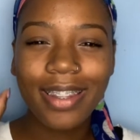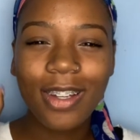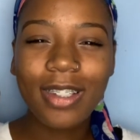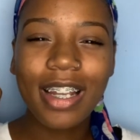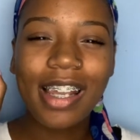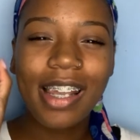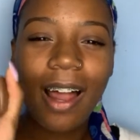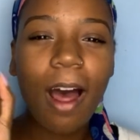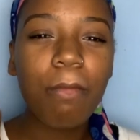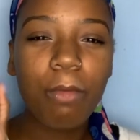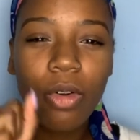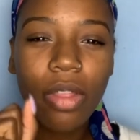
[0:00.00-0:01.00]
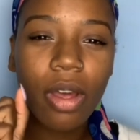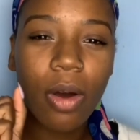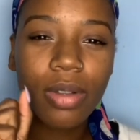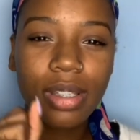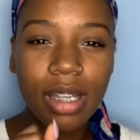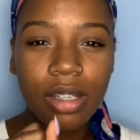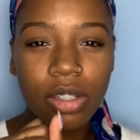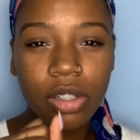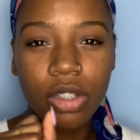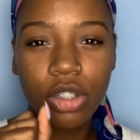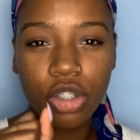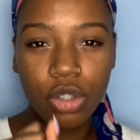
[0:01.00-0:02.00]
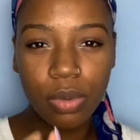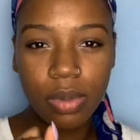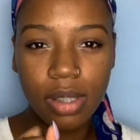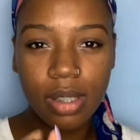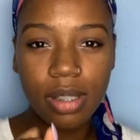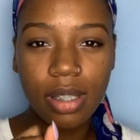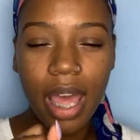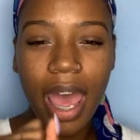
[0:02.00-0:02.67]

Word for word: there's a lot more that goes into the shoots